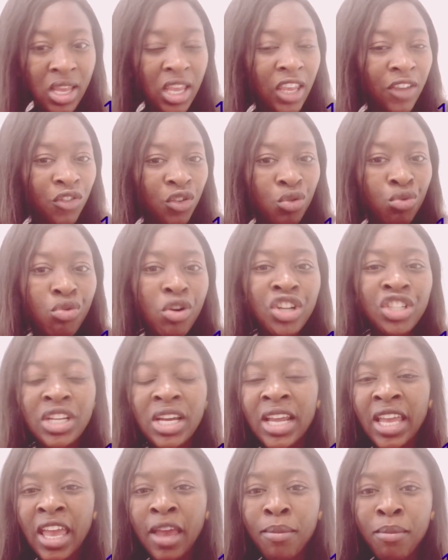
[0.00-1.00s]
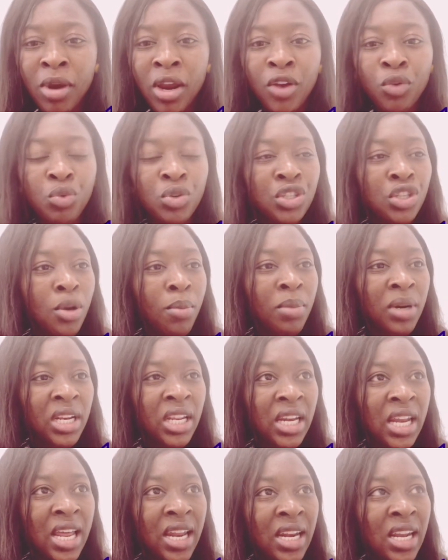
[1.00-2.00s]
If you rush and get married with
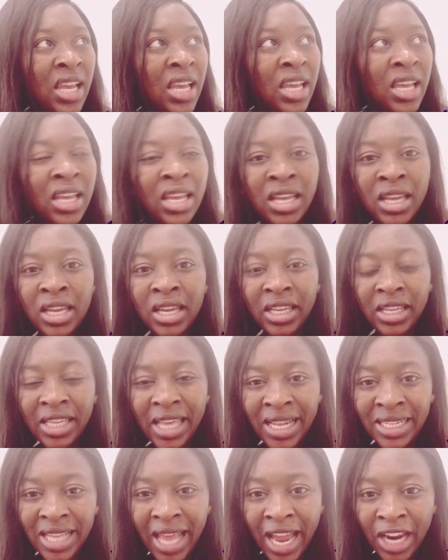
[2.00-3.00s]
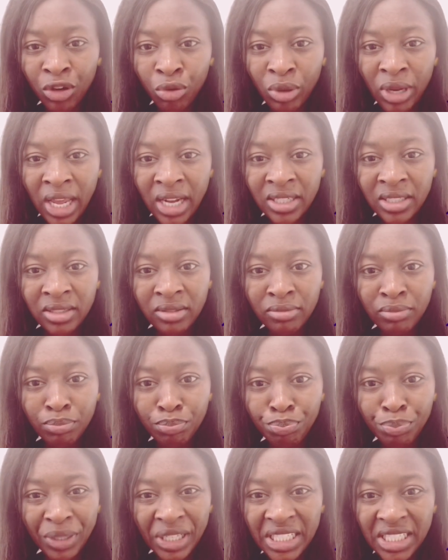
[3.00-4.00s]
somebody that gets angry and
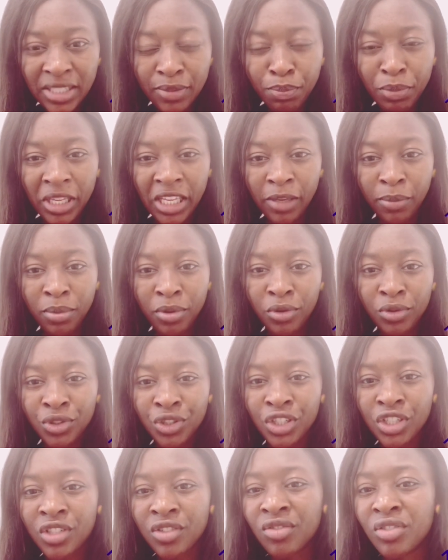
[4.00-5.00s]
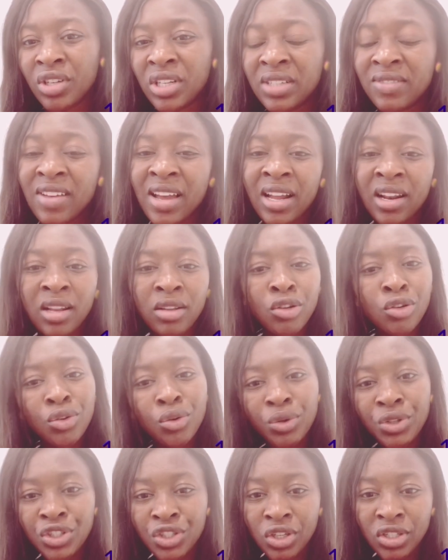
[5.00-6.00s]
beats people just for the fact that, oh
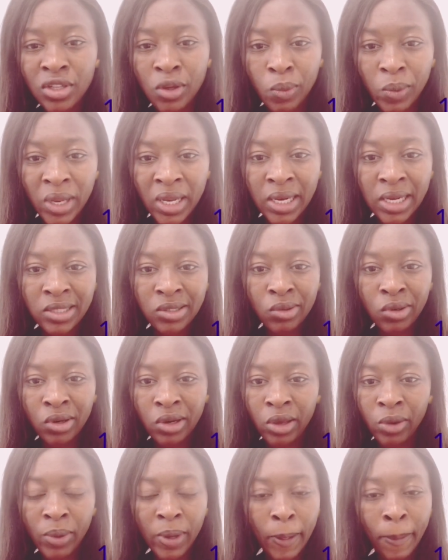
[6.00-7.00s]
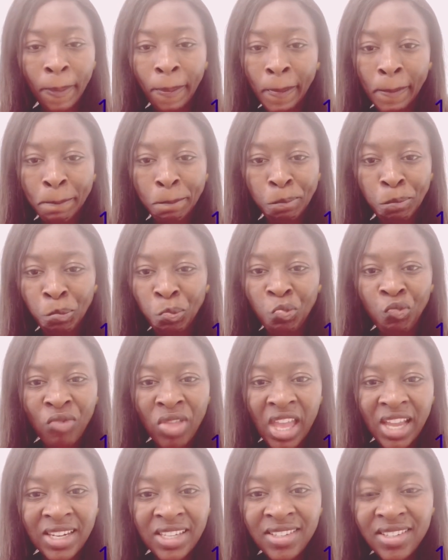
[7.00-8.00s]
no, it's just a weakness, it's going to go away.
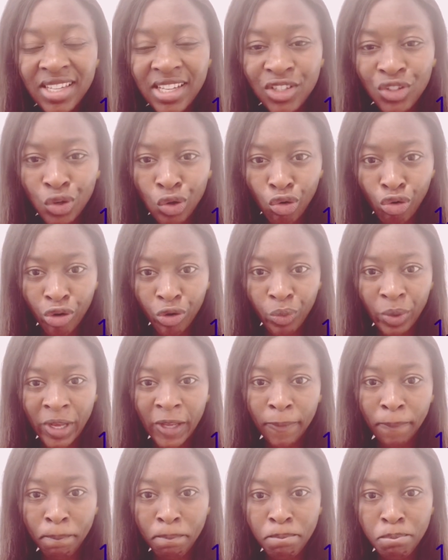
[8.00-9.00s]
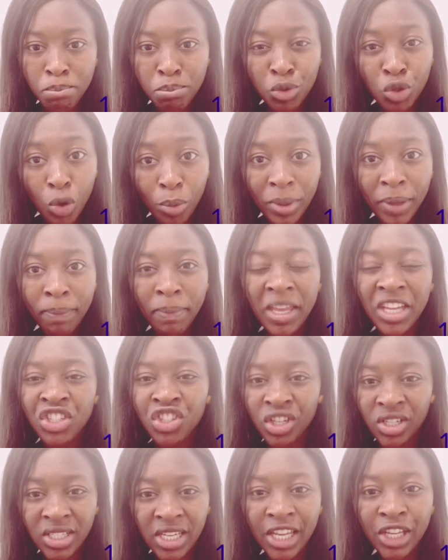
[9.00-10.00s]
These things don't go away. So be
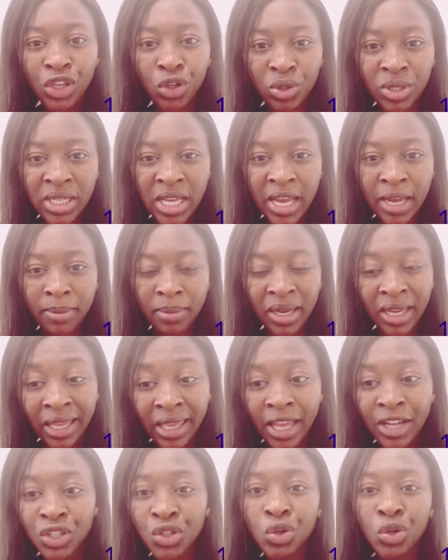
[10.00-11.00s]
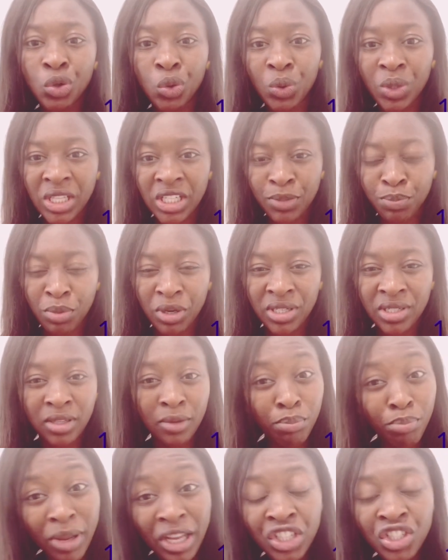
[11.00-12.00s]
patient, take your time and get to know this
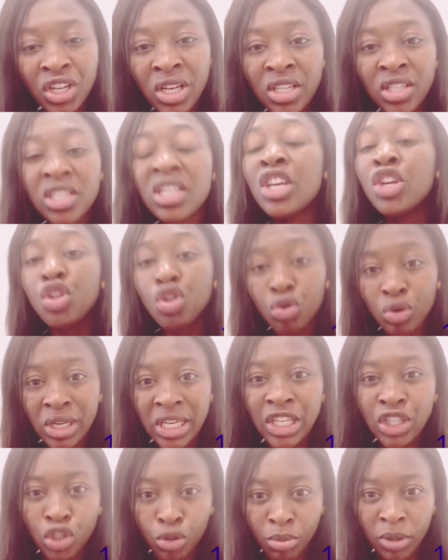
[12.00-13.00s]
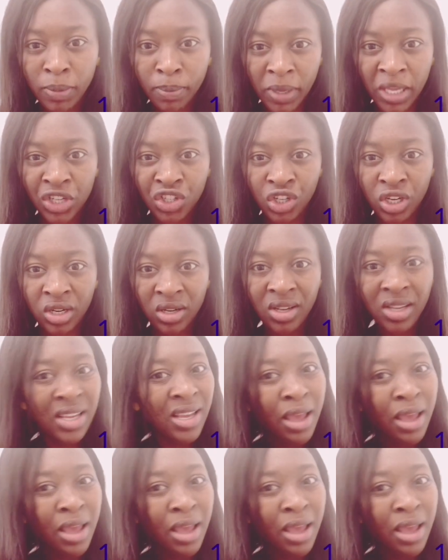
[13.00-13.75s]
person. Patience, you need to be patient.